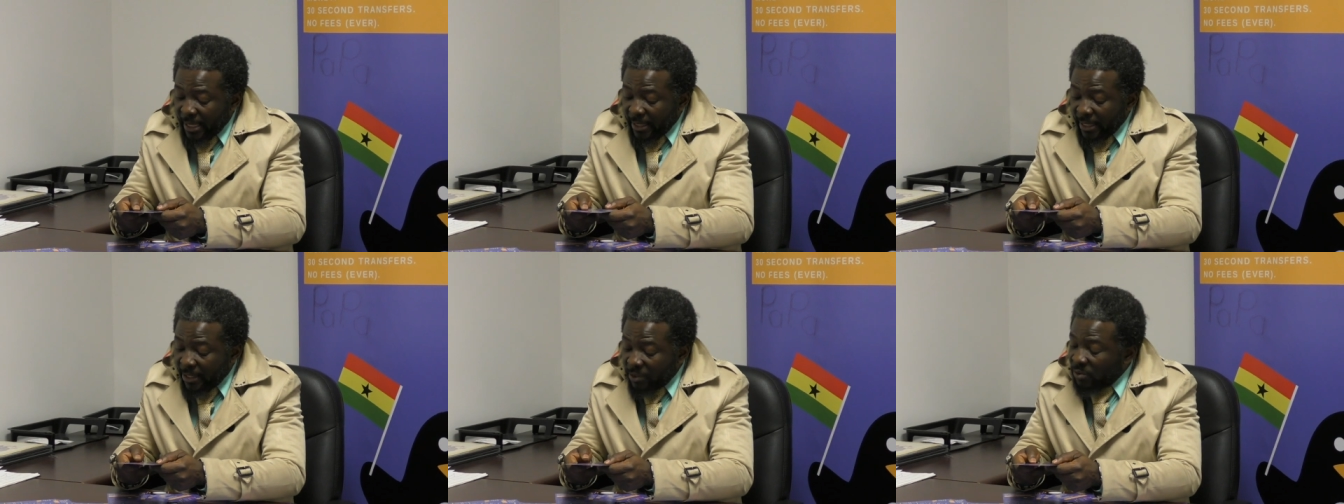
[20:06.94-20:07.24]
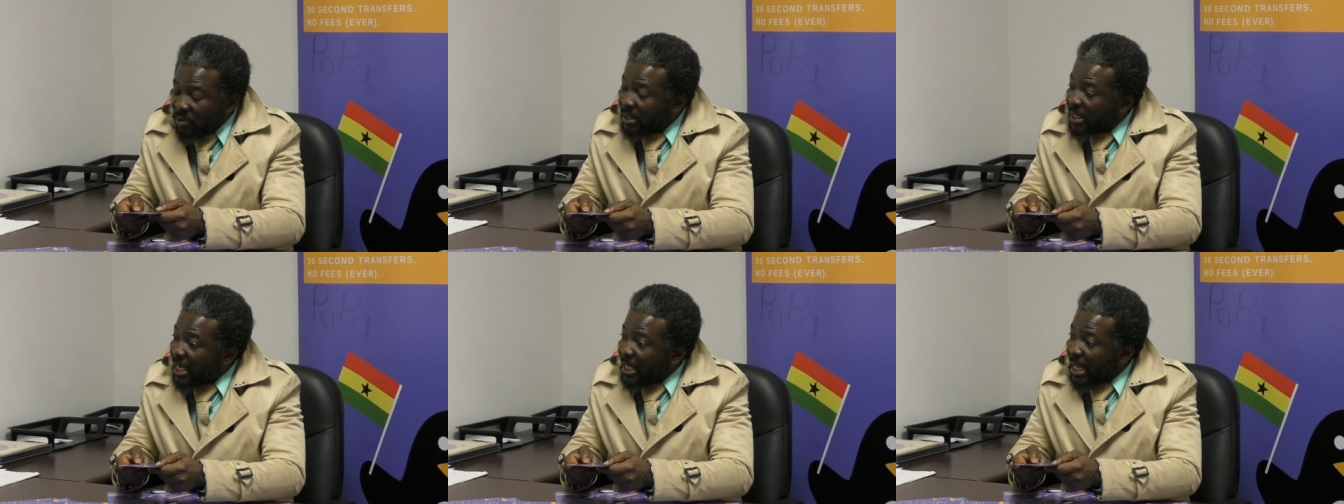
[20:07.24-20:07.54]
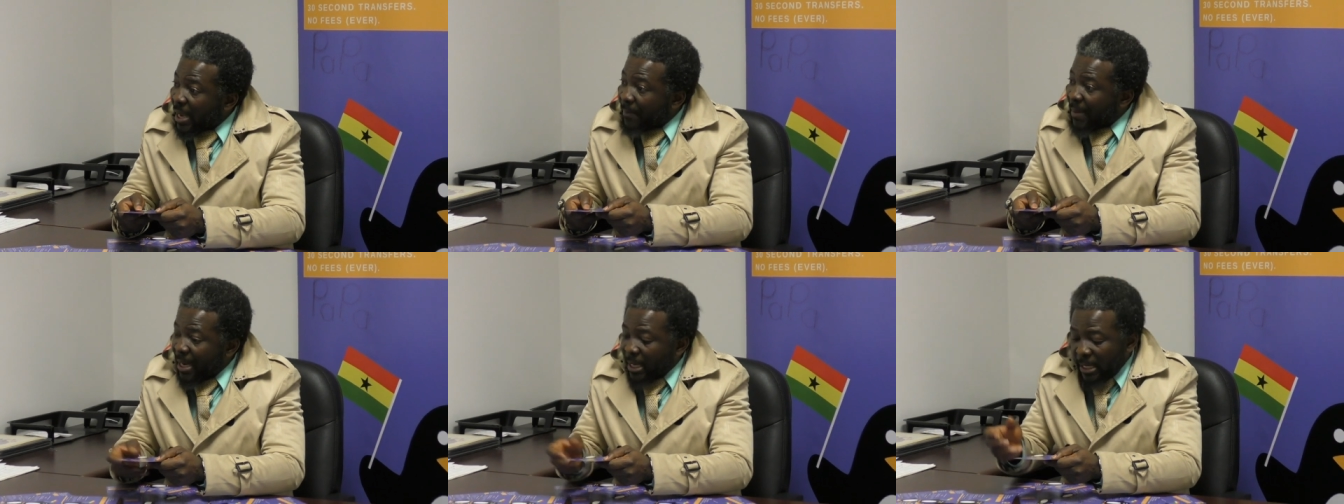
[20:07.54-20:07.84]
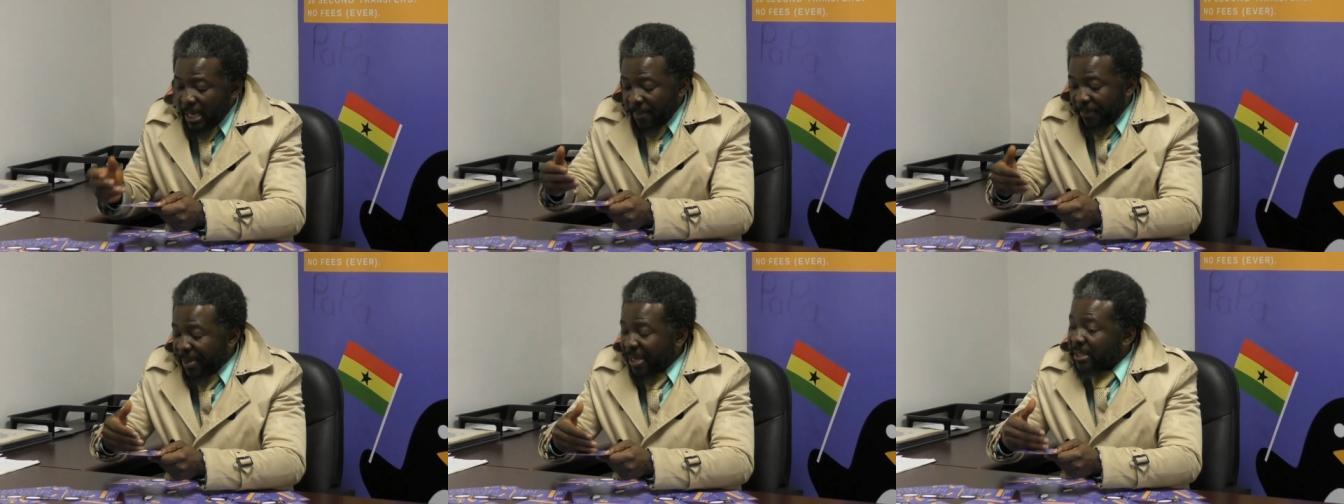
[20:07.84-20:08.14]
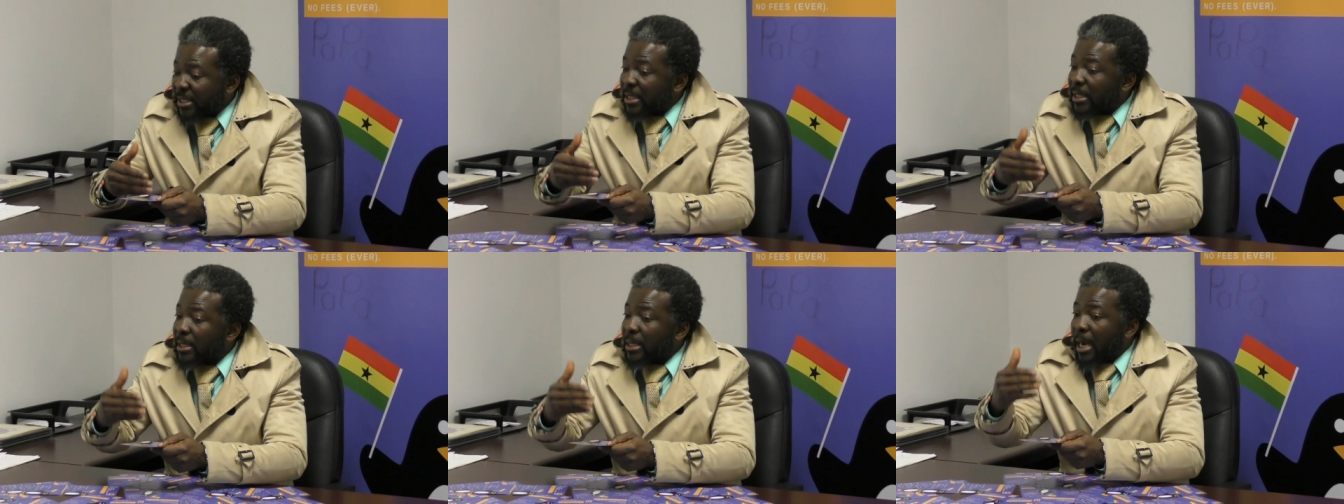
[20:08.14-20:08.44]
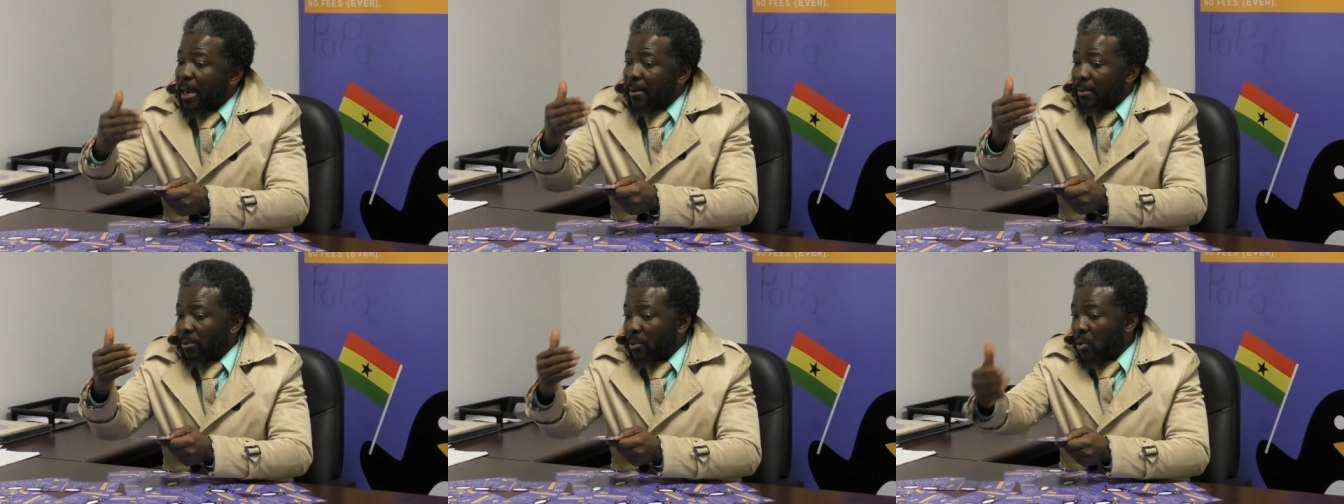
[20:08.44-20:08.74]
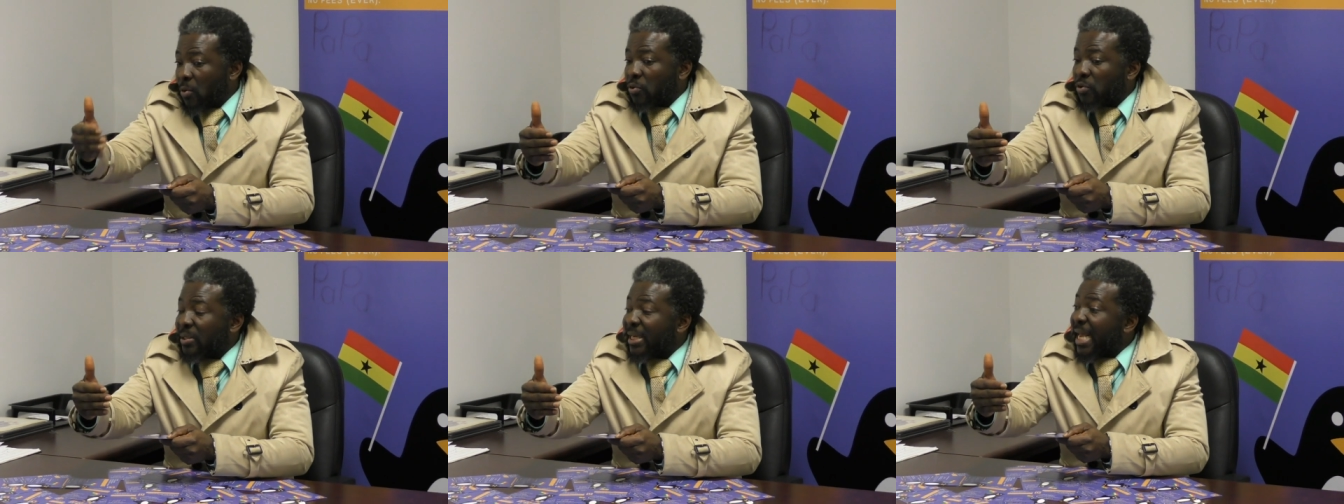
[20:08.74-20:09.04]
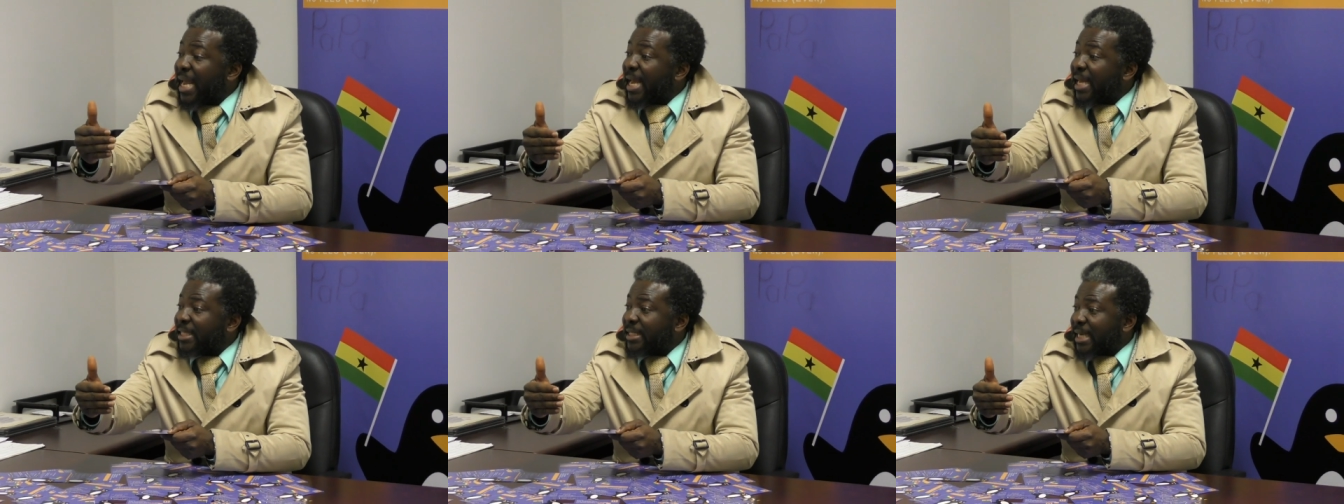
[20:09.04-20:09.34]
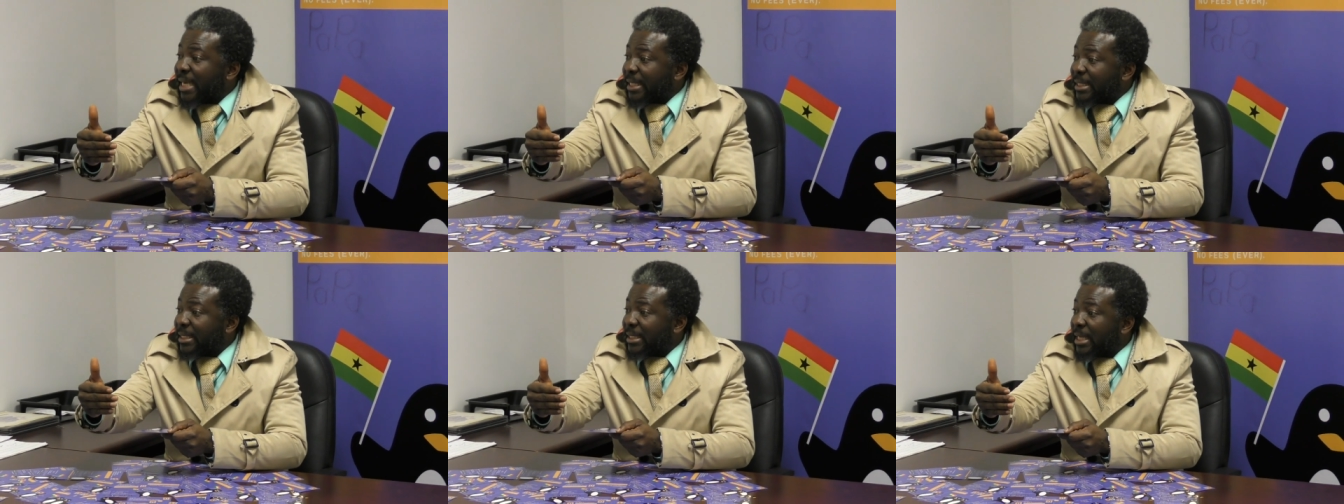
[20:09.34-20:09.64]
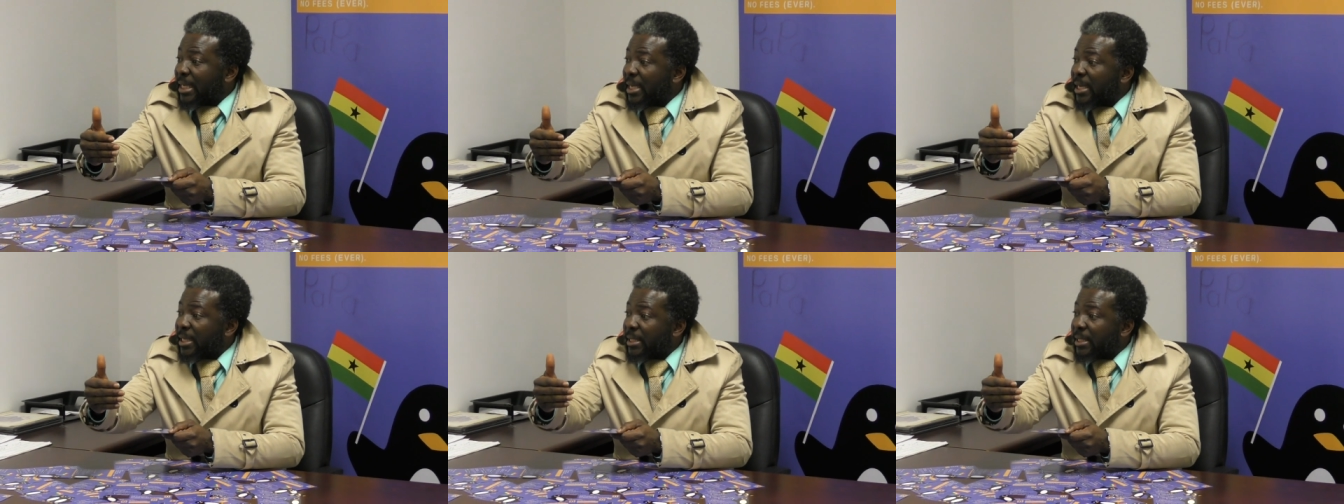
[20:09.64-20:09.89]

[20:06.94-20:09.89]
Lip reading: needs to take the money, the person can go to the agent,